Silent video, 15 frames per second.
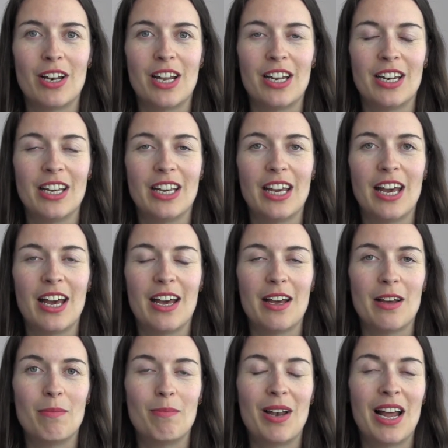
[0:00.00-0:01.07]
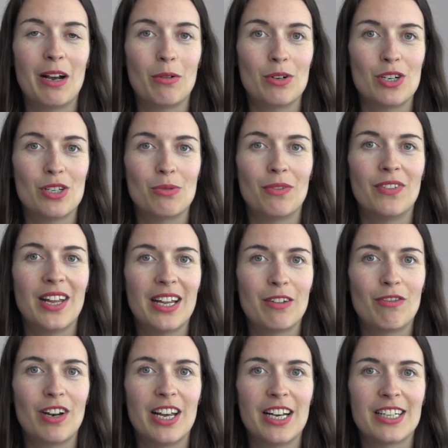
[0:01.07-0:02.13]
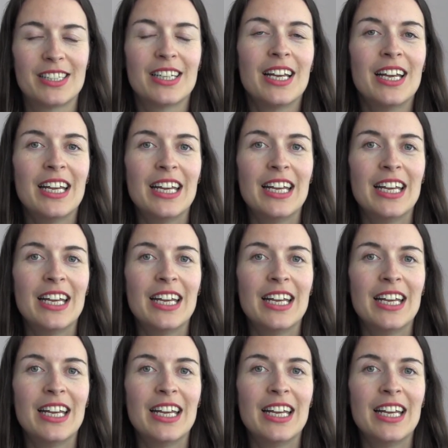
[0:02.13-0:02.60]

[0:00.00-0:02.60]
learning languages with Netflix